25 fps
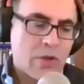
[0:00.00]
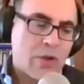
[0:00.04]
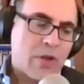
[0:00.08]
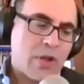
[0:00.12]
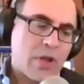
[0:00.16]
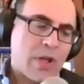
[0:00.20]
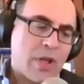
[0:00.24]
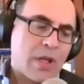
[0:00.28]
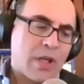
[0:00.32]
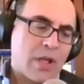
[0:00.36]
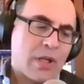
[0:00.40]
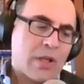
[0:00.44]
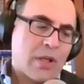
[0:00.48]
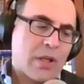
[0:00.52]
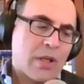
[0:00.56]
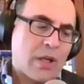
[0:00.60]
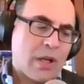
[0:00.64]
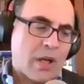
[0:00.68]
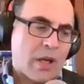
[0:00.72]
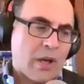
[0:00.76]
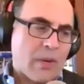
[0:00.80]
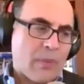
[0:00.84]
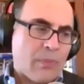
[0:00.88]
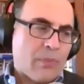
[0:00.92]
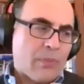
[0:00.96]
you think
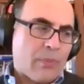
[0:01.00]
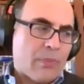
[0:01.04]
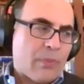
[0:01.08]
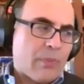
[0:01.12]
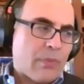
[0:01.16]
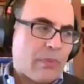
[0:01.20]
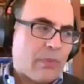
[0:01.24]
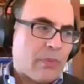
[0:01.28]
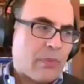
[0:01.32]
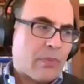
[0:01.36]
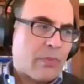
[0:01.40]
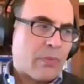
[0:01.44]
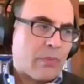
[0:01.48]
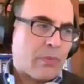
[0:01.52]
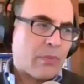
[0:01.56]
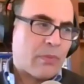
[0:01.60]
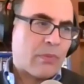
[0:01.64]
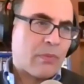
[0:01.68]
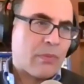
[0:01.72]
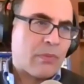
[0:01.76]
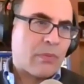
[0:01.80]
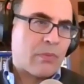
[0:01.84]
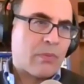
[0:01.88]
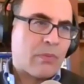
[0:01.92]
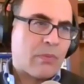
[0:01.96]

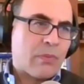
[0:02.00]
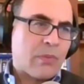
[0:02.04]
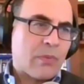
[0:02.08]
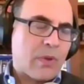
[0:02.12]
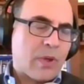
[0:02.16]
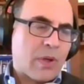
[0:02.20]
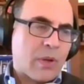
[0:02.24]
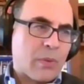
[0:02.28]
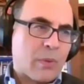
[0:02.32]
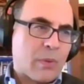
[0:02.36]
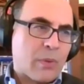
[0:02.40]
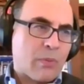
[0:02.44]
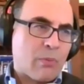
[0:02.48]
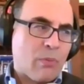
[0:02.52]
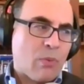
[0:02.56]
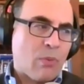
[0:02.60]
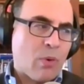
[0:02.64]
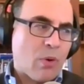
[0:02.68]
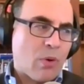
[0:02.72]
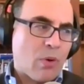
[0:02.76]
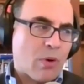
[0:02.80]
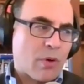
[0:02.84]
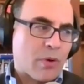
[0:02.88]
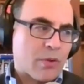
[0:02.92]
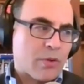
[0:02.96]
there were
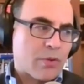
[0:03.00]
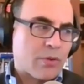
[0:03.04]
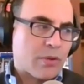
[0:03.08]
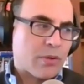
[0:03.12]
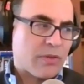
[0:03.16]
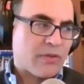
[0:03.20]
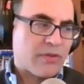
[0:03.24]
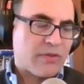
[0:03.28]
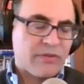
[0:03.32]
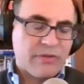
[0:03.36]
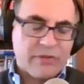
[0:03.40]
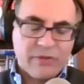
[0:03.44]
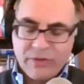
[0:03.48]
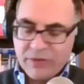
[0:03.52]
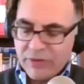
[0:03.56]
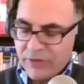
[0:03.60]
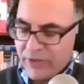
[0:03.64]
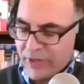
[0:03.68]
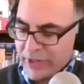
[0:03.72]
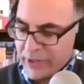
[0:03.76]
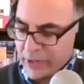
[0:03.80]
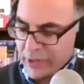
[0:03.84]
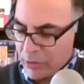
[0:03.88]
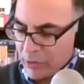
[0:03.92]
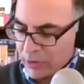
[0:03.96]
more sort of
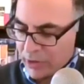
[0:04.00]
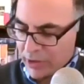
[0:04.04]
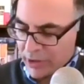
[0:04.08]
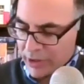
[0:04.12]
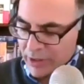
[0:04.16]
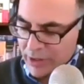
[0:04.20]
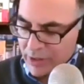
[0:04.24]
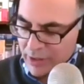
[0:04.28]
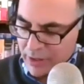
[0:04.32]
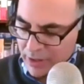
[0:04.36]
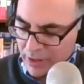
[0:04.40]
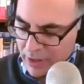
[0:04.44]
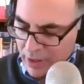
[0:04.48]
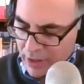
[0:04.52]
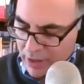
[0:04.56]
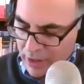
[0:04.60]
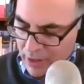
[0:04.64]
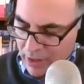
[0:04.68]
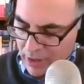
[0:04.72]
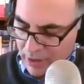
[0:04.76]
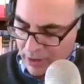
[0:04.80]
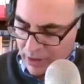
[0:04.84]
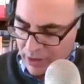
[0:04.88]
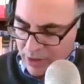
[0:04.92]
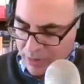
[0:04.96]
virulent
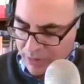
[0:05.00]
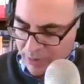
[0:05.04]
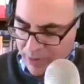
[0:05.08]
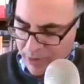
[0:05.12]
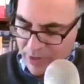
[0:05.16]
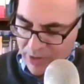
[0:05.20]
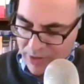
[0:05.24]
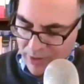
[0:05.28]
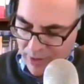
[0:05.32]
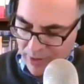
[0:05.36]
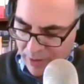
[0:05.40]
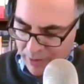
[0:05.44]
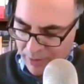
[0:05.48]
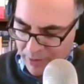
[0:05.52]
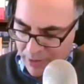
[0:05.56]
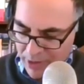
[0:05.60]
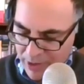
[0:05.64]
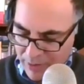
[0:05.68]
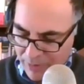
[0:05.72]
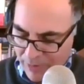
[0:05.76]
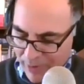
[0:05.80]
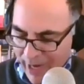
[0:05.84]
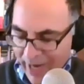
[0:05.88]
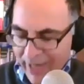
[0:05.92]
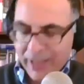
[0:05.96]
conspiracy theories
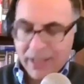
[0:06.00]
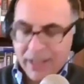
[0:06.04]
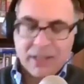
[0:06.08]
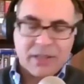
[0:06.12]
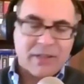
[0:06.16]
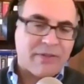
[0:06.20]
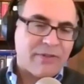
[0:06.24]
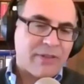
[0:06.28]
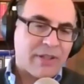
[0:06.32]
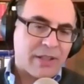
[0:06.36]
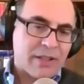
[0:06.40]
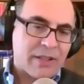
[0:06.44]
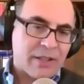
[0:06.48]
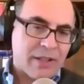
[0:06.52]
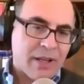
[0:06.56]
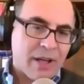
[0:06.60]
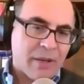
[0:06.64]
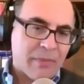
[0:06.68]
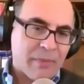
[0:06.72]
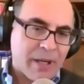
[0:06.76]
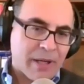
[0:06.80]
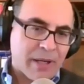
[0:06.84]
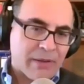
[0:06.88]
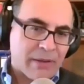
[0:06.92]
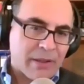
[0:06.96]
back in the
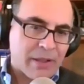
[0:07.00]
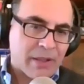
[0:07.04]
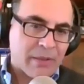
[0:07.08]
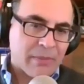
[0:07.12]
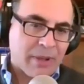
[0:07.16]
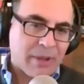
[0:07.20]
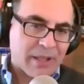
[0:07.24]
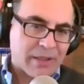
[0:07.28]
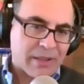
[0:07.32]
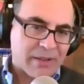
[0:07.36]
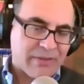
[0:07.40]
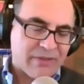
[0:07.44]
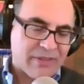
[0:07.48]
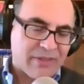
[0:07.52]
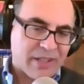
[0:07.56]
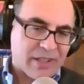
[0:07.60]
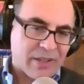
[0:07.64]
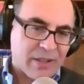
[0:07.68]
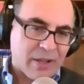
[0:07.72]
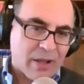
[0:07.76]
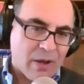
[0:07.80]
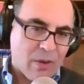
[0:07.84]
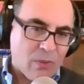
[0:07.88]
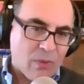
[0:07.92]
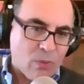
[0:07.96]
Vietnam era about the
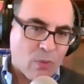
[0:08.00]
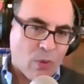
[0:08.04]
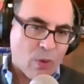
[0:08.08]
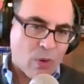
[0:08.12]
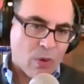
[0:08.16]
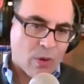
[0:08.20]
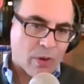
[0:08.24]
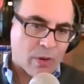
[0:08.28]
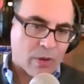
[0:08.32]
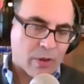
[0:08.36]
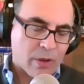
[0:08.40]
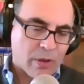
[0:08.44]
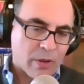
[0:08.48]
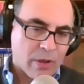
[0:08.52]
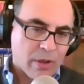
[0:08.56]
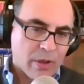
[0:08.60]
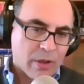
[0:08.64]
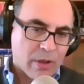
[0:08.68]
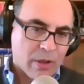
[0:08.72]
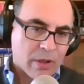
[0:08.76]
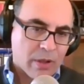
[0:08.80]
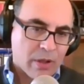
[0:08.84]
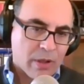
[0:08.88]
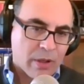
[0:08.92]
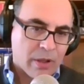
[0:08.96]
Vietnam War
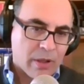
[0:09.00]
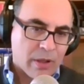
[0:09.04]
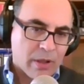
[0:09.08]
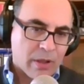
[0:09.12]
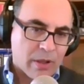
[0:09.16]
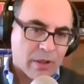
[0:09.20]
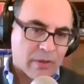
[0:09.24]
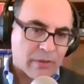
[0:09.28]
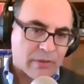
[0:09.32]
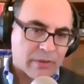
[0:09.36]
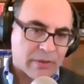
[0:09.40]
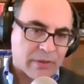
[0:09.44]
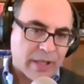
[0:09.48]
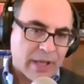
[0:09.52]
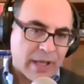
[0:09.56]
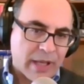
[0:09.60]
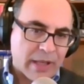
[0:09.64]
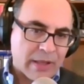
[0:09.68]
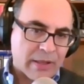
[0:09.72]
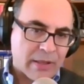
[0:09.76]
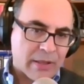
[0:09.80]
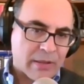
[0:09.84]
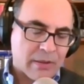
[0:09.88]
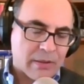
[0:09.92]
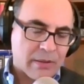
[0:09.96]

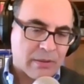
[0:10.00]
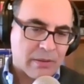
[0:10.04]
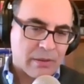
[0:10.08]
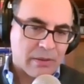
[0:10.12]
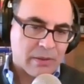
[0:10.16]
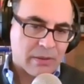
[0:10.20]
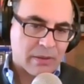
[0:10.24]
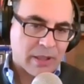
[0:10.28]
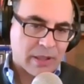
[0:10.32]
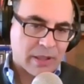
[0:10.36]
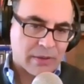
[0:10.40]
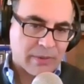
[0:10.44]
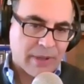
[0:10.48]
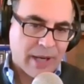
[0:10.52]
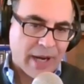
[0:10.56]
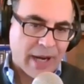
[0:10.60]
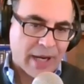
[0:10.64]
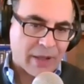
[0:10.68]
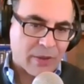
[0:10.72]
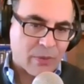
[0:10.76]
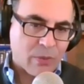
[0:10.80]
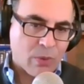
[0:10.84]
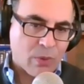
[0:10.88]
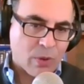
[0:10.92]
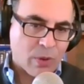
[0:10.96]
than the
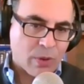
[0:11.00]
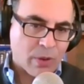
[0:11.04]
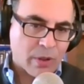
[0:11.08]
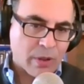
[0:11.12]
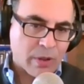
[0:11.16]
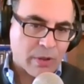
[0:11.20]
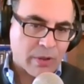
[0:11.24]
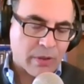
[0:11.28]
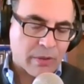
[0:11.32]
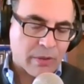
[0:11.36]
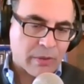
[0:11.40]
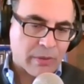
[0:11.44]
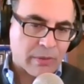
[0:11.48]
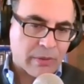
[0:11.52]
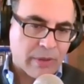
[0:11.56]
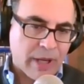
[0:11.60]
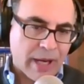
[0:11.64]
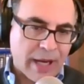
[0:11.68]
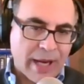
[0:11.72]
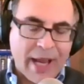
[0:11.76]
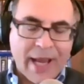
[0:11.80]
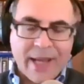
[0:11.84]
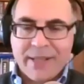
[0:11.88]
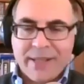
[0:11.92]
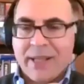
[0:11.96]
Iraq War?
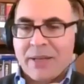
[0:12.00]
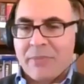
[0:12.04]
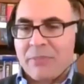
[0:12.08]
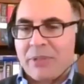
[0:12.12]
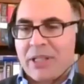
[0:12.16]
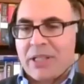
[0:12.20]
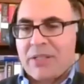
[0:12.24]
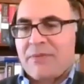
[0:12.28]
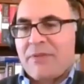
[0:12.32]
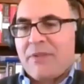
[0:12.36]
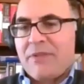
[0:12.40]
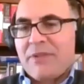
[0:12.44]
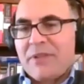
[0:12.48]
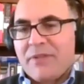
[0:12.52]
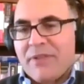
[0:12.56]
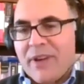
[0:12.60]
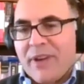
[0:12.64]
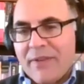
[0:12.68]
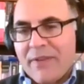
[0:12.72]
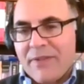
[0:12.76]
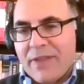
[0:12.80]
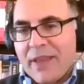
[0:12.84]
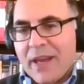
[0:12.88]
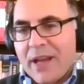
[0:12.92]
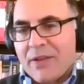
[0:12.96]
I asked that because
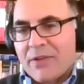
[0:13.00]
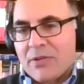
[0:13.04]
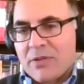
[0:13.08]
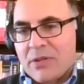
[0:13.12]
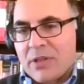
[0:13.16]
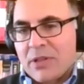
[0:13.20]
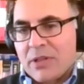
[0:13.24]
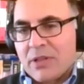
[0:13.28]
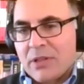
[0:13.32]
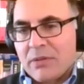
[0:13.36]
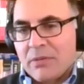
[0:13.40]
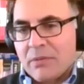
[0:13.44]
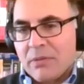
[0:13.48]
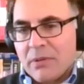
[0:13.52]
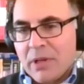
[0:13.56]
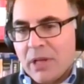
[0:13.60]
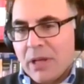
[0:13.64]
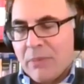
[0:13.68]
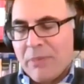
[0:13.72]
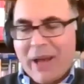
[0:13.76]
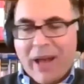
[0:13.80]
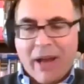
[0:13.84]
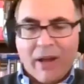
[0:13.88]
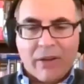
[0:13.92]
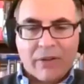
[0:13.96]
55,000,
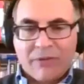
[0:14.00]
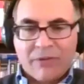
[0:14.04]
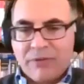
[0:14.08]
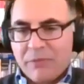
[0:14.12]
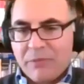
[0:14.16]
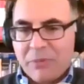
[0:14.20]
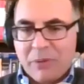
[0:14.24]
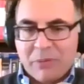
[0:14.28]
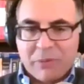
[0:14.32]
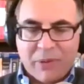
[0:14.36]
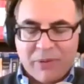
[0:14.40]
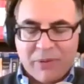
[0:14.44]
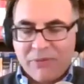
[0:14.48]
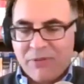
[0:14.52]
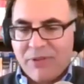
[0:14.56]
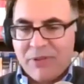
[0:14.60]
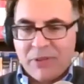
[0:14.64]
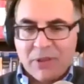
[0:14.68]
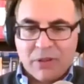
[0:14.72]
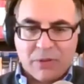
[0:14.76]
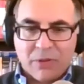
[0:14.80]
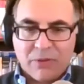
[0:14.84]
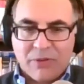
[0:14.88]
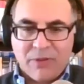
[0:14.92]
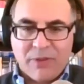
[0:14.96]
about between
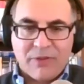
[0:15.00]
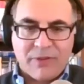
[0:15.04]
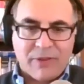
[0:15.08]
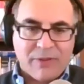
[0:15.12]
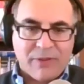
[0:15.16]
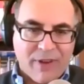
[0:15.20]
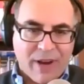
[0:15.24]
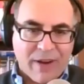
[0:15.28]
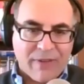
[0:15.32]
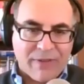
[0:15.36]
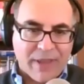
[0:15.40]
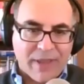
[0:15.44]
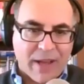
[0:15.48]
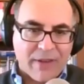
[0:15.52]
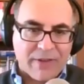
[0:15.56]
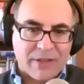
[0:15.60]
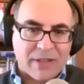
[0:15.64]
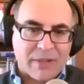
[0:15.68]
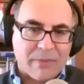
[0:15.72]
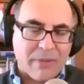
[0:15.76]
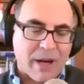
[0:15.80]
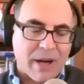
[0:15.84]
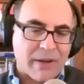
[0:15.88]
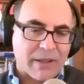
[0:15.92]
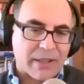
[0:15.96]
50 to 55,000
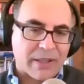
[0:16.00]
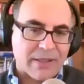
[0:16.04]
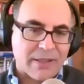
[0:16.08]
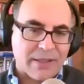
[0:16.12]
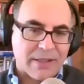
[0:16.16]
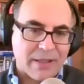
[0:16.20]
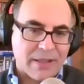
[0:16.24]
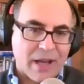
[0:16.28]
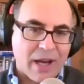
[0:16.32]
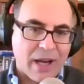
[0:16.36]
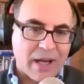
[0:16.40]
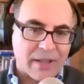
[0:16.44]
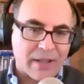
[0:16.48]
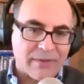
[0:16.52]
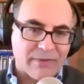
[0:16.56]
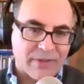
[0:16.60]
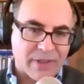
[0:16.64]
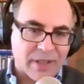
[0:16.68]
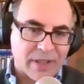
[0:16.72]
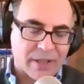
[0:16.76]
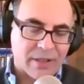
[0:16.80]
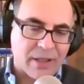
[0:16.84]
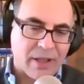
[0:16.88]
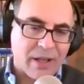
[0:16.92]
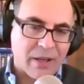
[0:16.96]
Americans died in
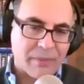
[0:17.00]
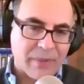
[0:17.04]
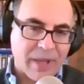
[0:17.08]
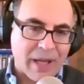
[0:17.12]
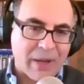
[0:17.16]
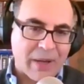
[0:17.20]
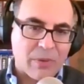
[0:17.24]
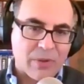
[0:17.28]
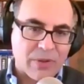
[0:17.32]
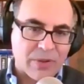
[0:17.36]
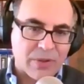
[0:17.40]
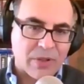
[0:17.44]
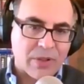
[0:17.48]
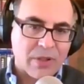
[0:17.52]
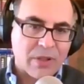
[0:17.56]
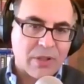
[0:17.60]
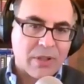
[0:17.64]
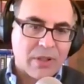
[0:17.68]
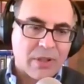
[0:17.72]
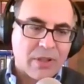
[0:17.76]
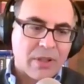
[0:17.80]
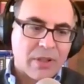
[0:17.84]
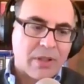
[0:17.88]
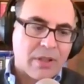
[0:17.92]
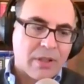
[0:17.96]
Vietnam. That was
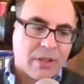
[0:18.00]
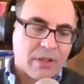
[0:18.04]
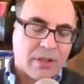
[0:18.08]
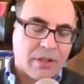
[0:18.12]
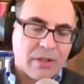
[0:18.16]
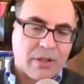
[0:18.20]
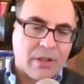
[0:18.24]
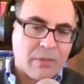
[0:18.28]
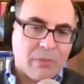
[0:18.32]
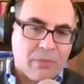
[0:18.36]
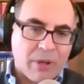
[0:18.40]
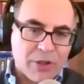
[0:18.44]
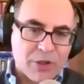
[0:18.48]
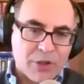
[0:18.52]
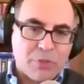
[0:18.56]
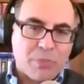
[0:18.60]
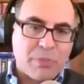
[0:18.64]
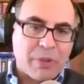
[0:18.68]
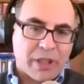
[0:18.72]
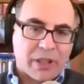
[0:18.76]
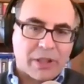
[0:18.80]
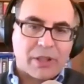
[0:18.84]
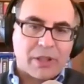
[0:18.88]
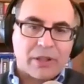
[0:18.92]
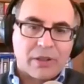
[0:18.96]
a much
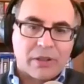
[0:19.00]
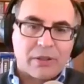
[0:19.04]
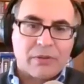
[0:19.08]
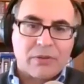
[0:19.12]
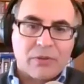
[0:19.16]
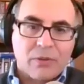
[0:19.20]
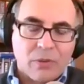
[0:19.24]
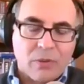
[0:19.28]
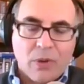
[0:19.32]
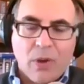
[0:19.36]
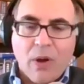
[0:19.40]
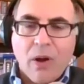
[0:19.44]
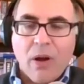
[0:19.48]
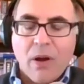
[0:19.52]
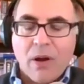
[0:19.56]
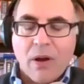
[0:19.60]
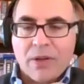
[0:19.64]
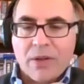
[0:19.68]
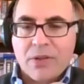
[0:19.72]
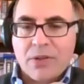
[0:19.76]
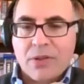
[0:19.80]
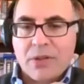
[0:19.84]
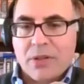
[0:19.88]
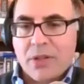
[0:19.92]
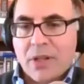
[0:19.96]
bigger
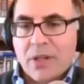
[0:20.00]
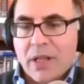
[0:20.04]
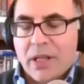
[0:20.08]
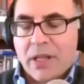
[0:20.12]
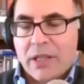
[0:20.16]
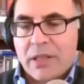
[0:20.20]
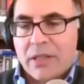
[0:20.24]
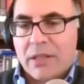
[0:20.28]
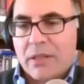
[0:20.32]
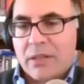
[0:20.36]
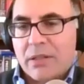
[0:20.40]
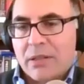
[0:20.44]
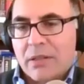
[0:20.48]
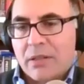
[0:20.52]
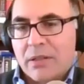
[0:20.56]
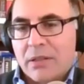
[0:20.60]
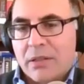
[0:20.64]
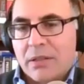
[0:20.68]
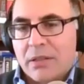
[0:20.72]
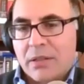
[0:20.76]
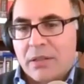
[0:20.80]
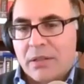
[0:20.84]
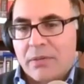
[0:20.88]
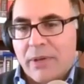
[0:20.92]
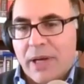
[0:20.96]
loss than
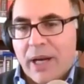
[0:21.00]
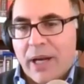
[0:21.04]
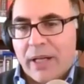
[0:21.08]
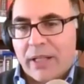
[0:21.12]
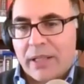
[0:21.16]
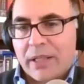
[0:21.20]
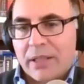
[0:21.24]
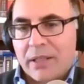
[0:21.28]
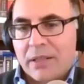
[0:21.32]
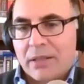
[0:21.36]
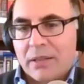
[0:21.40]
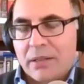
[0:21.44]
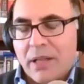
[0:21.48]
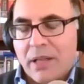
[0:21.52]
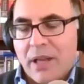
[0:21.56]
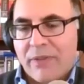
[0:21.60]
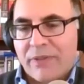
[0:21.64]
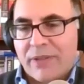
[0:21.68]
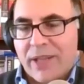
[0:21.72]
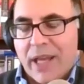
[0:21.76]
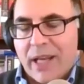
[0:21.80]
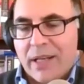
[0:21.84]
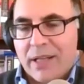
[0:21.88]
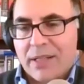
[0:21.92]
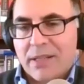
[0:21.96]
Iraq and
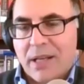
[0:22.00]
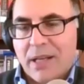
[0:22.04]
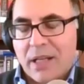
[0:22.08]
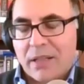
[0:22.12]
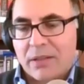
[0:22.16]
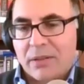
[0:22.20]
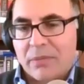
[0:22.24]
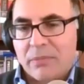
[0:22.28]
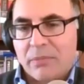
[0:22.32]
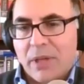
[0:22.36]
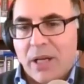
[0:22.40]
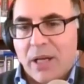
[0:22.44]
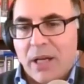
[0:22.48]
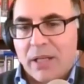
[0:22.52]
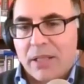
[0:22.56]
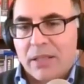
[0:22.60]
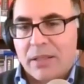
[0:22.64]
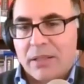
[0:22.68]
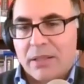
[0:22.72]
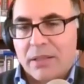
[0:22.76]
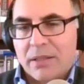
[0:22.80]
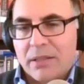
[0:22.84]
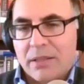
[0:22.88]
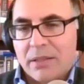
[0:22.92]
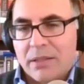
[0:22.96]
Afghanistan
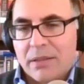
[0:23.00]
combined.